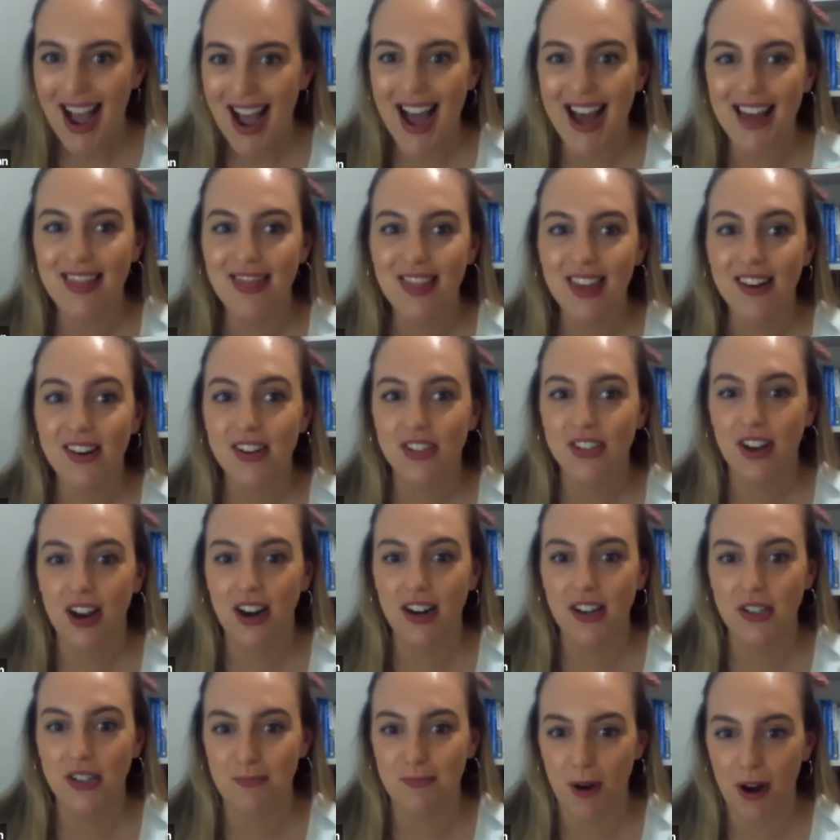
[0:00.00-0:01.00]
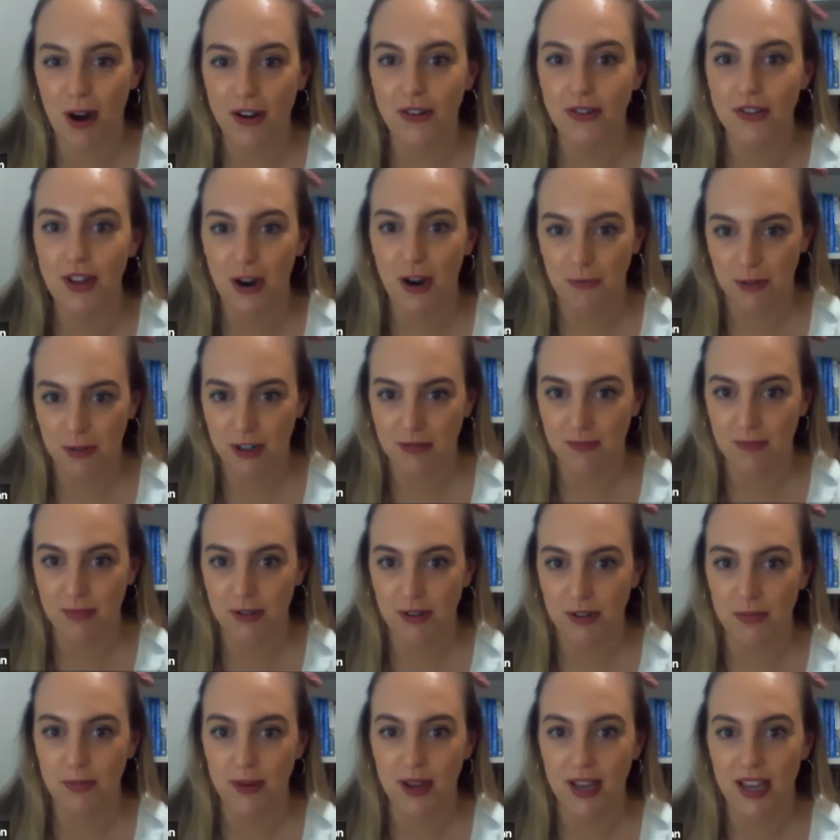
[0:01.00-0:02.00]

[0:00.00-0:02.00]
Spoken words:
And they decided to bottle that worm poop